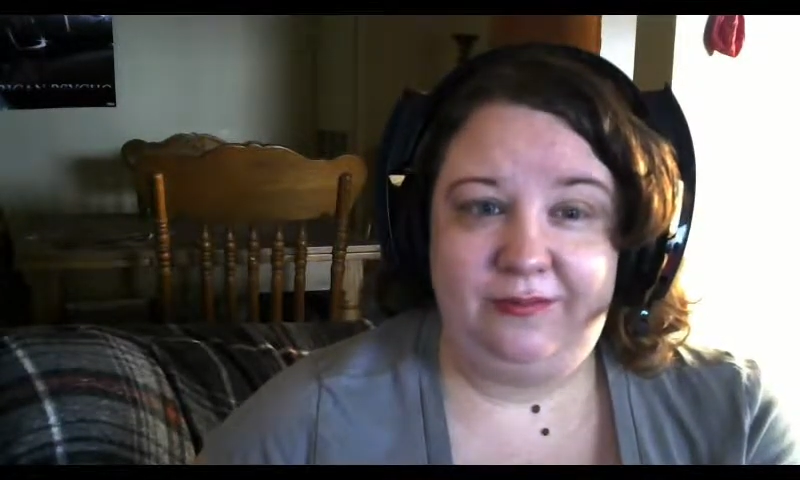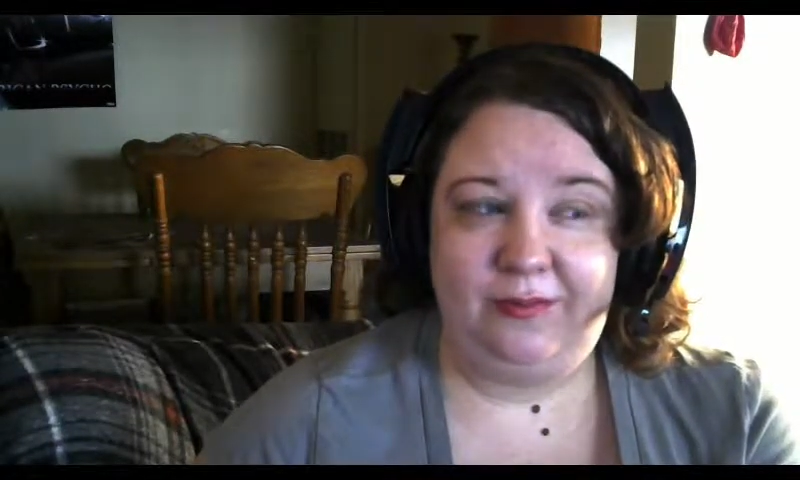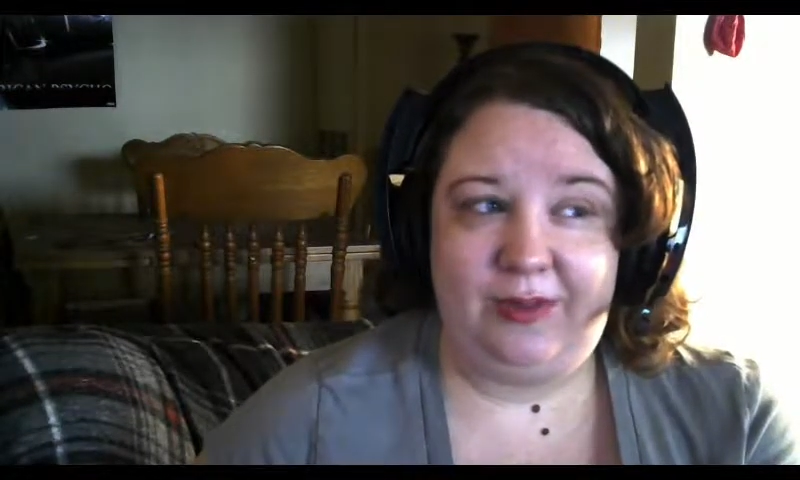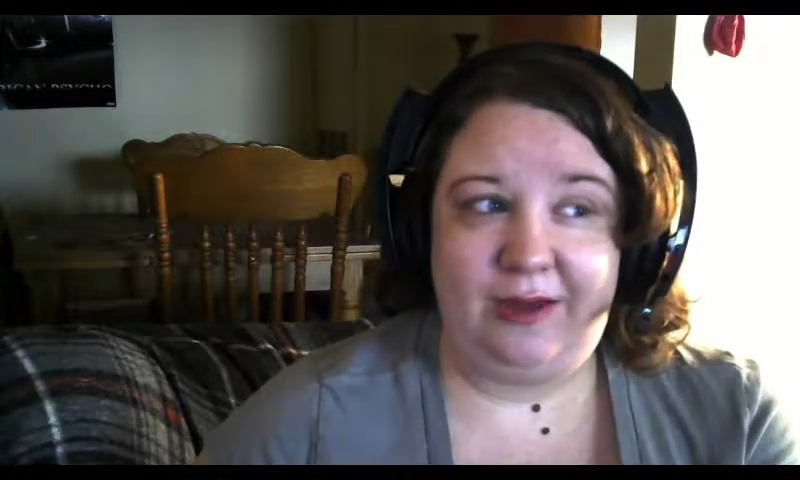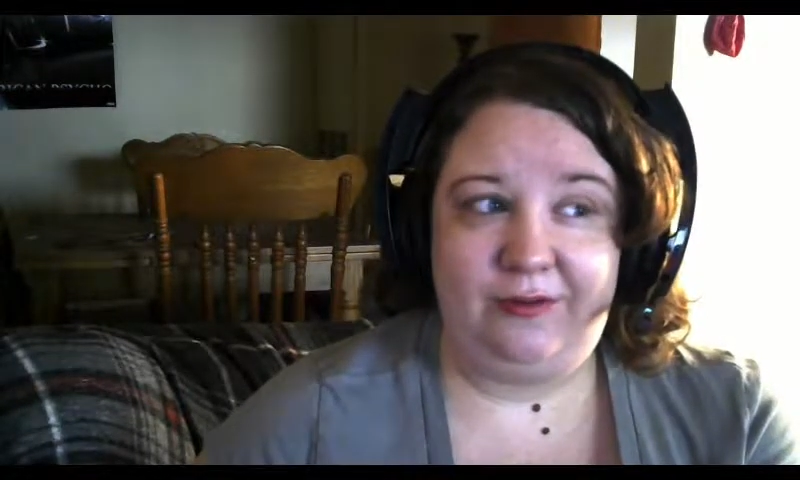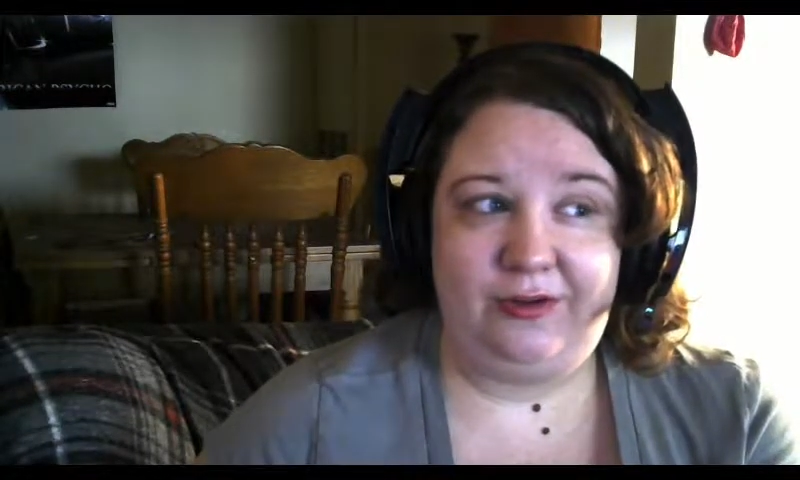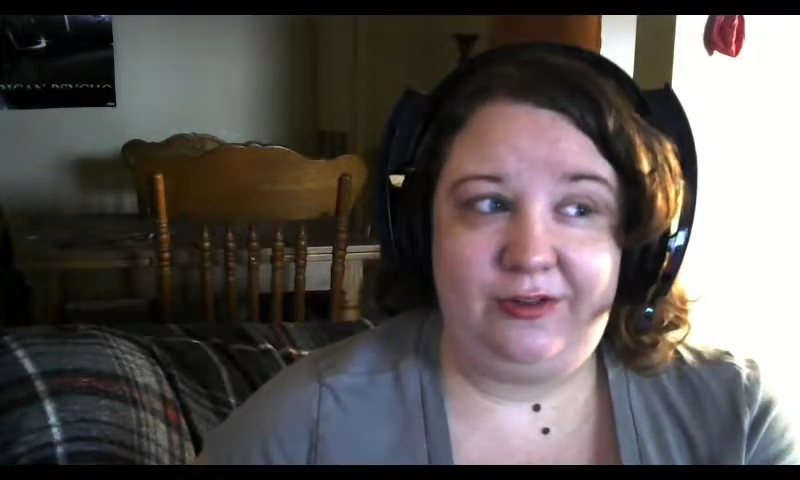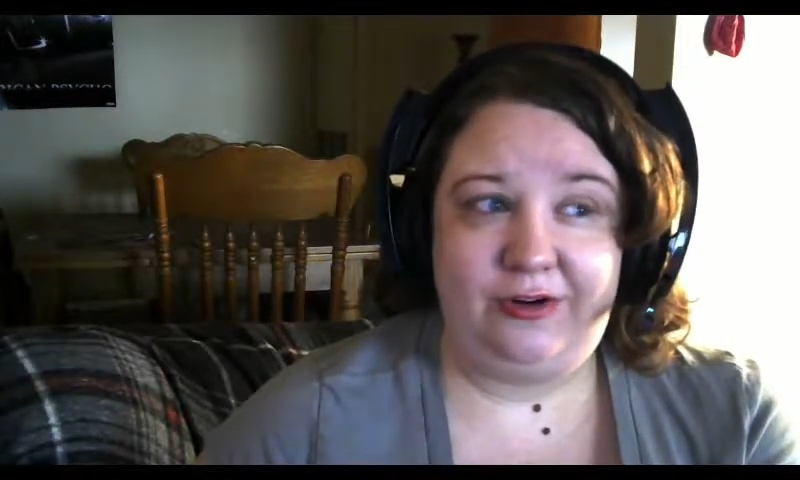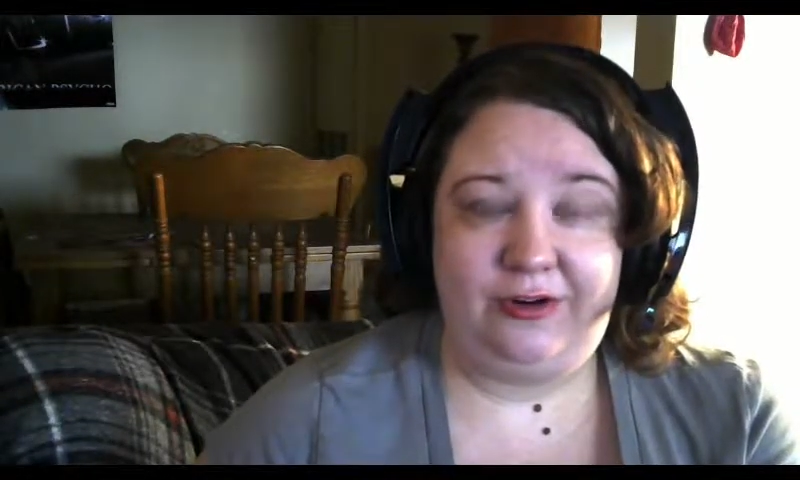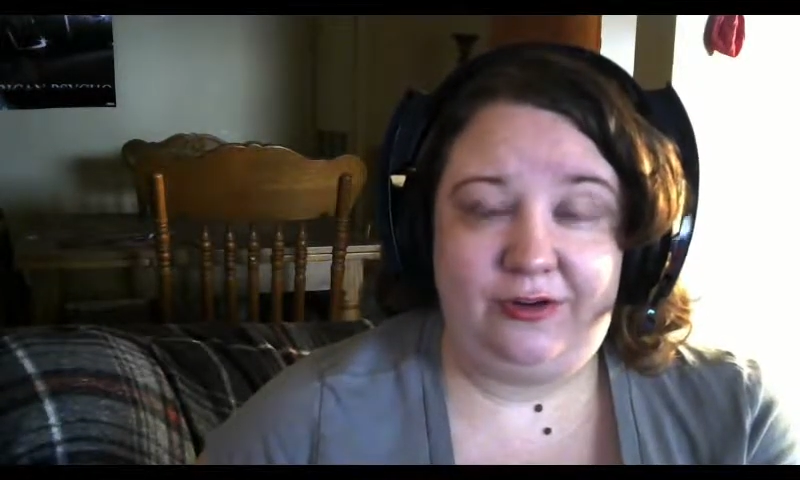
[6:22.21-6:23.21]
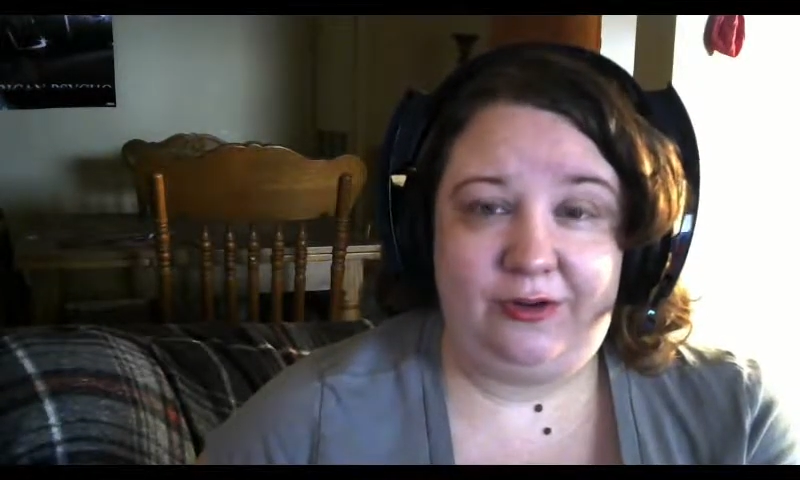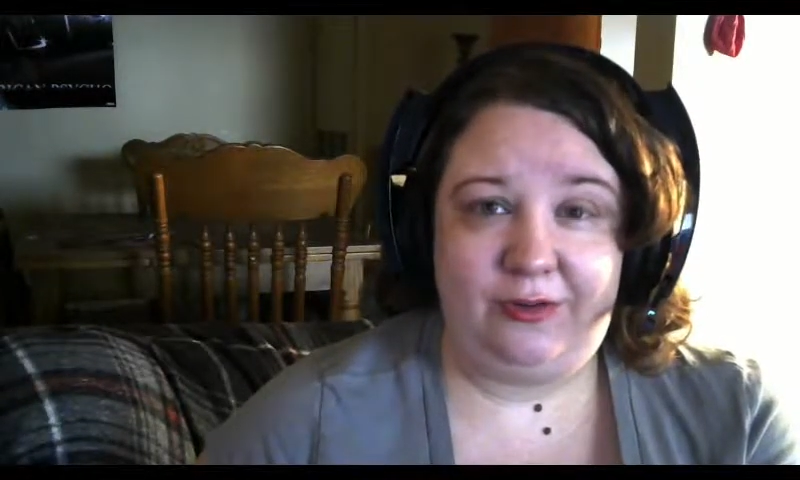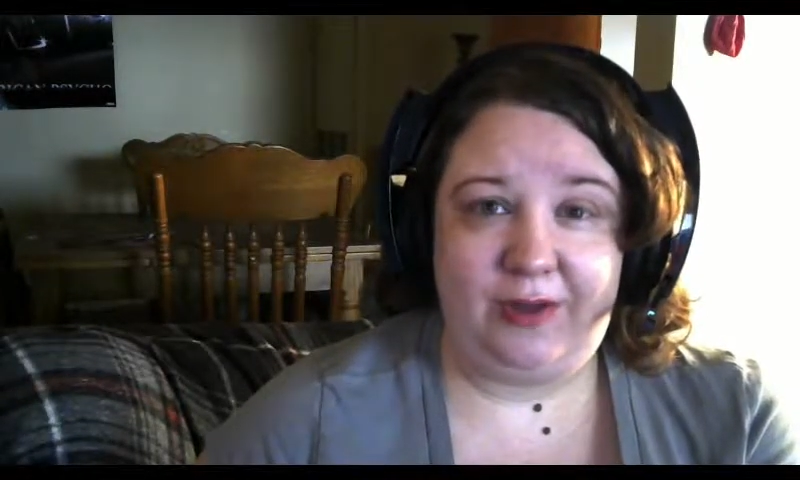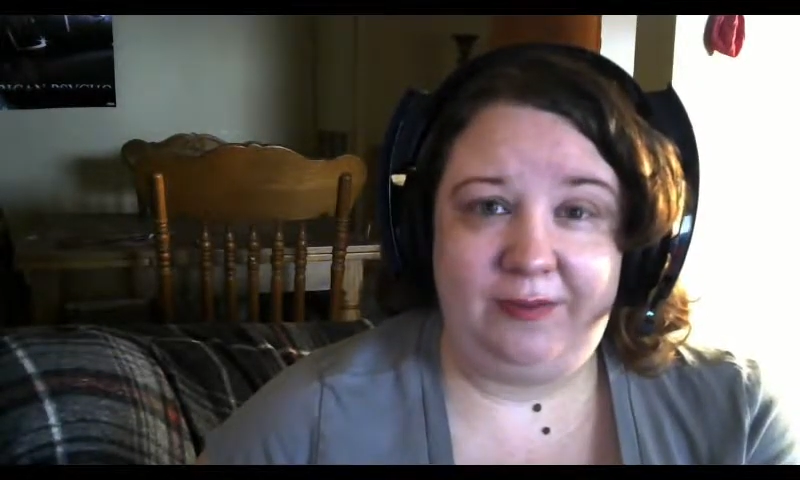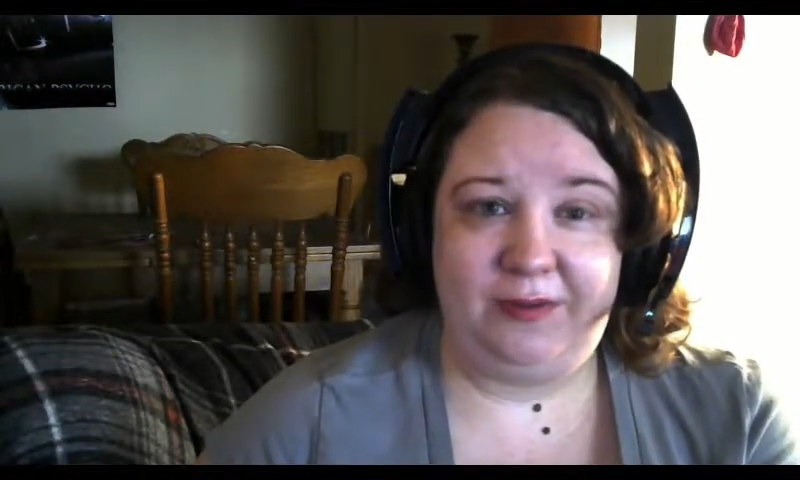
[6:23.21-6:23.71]
without further
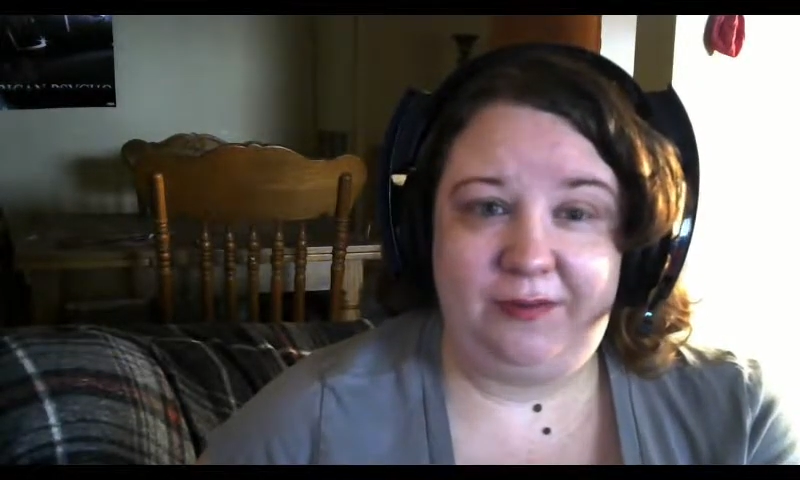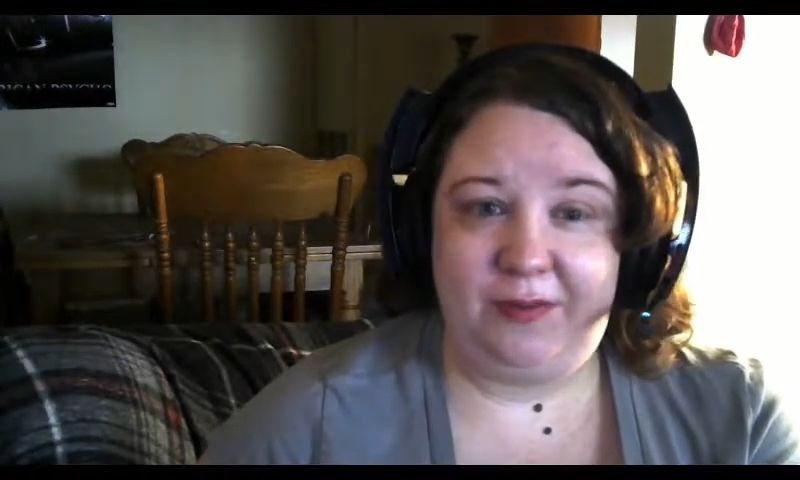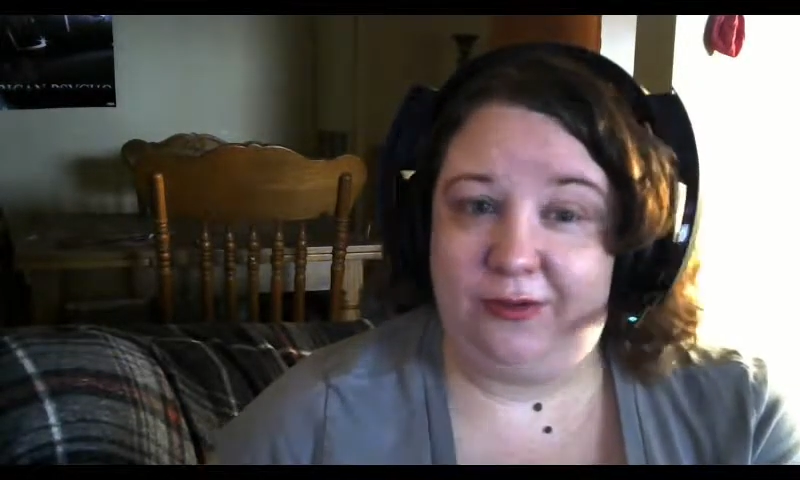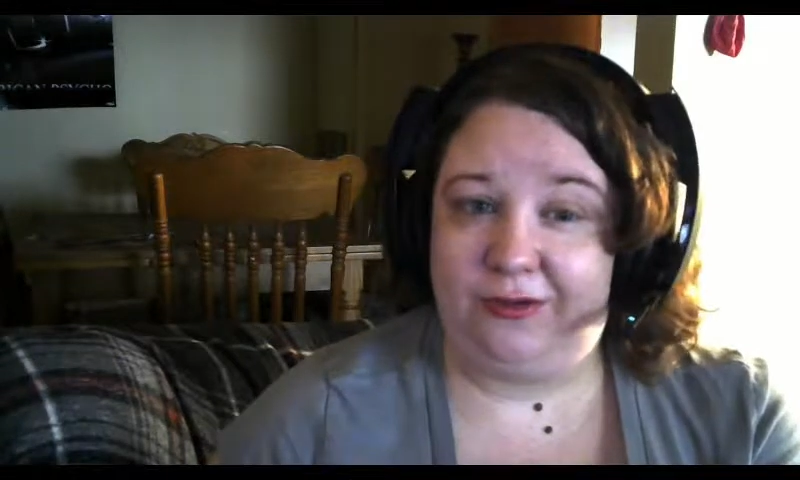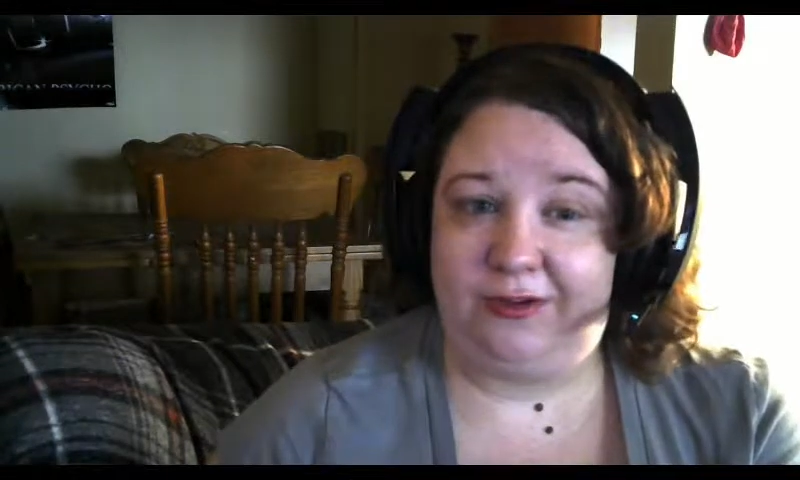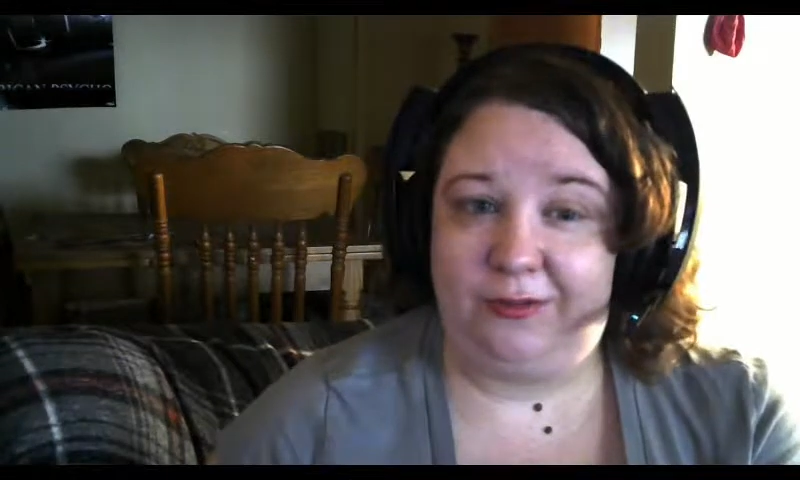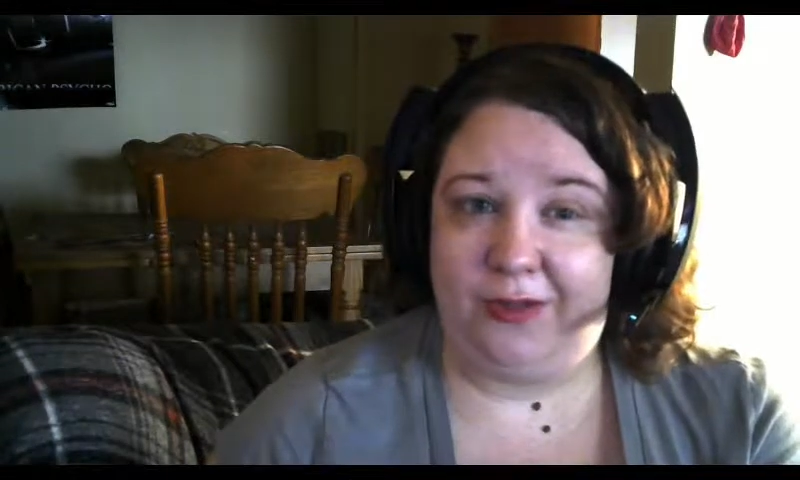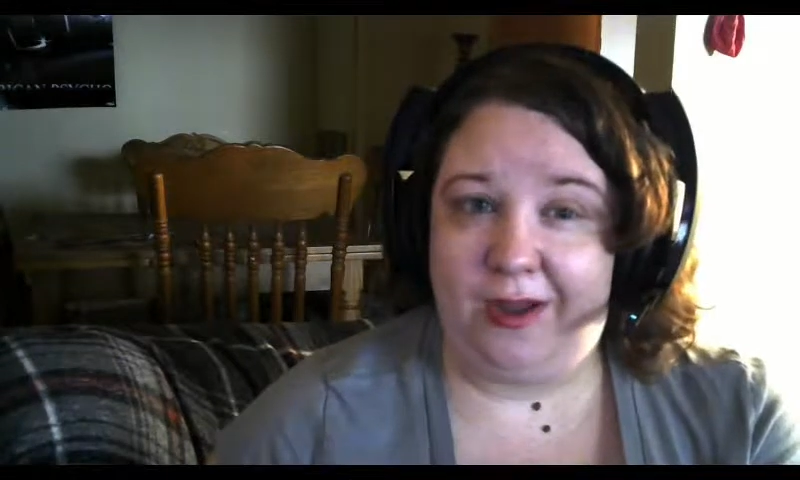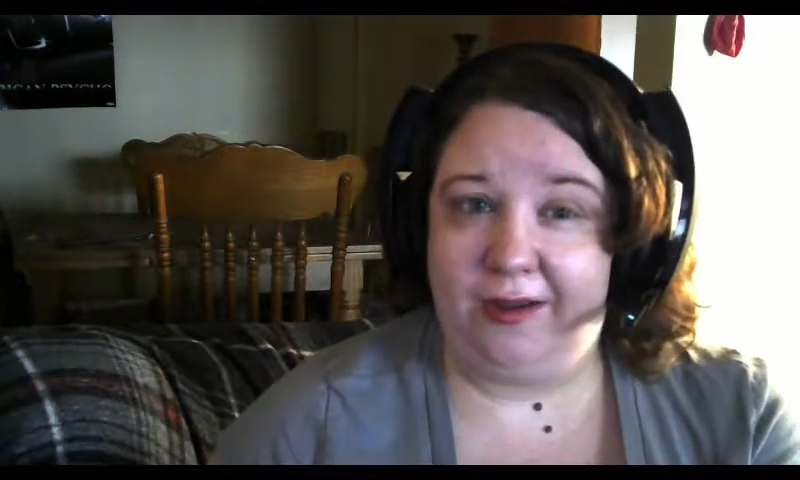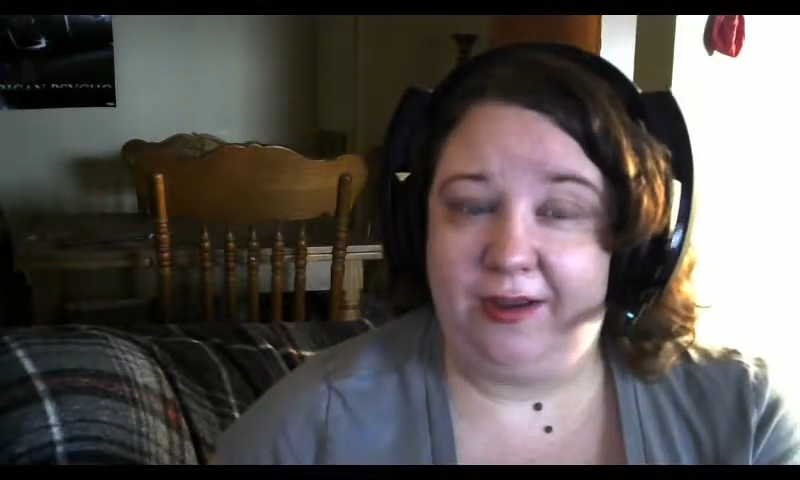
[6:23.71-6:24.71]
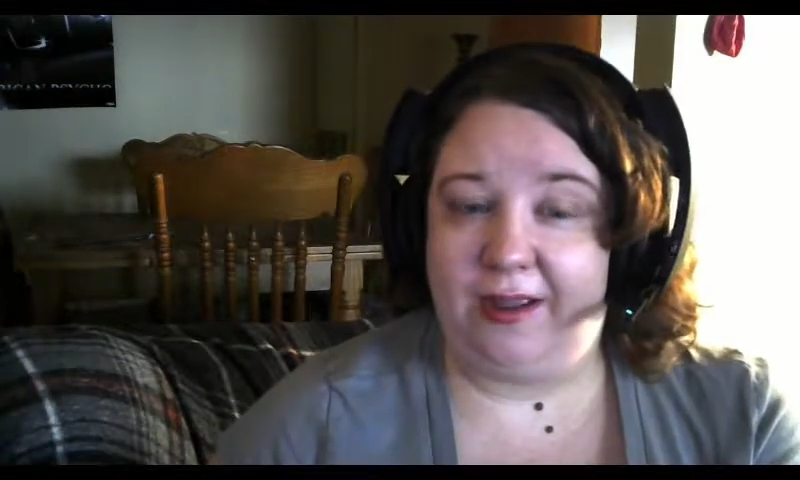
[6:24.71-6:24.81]
ado, I'm going to post this vlog